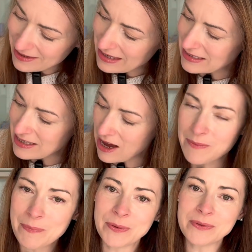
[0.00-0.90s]
is that I
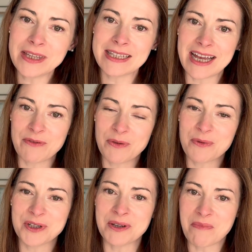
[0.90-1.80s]
pulled these out of the
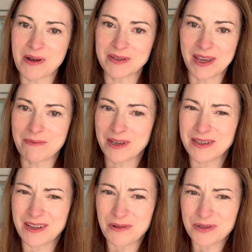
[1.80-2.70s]
washing basket because
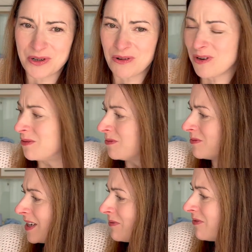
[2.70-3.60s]
I got chocolate all
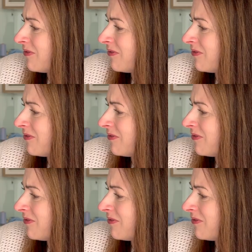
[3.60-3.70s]
down the